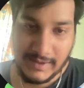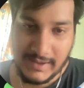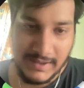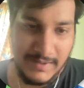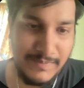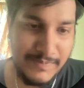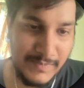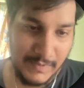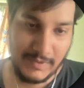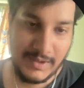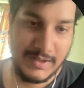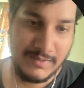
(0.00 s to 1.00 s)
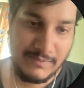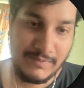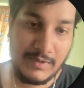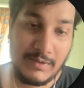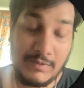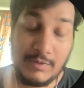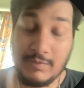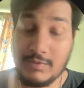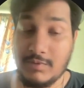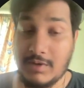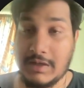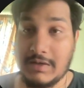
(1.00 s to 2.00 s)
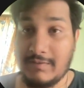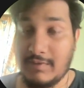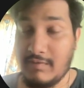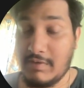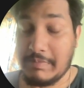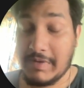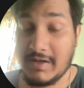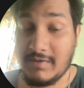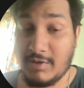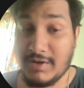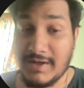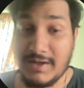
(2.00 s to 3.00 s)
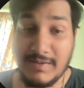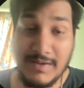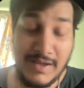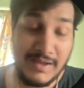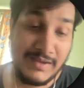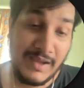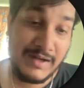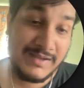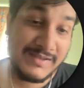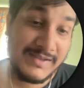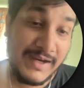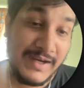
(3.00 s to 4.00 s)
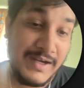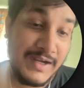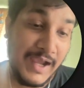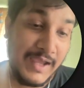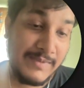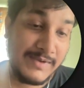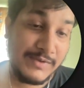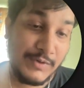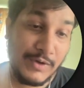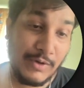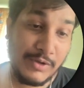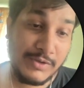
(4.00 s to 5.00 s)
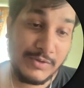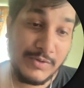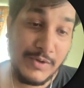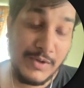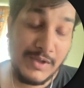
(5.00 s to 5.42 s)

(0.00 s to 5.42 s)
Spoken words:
ready. Okay, we will play on it. And the second time is, you can also